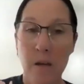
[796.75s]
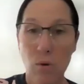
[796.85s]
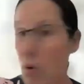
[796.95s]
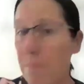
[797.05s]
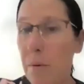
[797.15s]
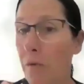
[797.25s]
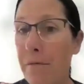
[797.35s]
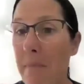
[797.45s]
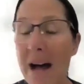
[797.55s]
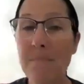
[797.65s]
group of
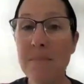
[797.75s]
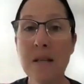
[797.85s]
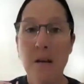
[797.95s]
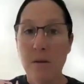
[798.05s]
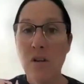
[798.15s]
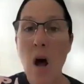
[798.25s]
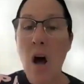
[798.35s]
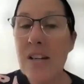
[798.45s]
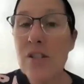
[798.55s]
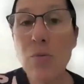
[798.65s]
mums, because
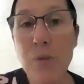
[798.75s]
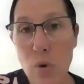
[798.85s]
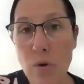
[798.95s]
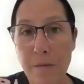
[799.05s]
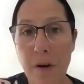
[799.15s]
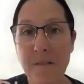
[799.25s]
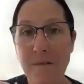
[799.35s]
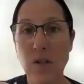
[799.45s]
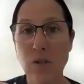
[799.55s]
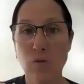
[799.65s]
I do what's called a
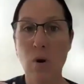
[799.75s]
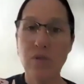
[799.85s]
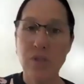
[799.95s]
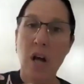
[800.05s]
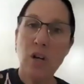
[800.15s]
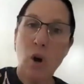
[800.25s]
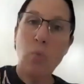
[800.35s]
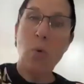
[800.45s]
5-finger scroll. So I'll go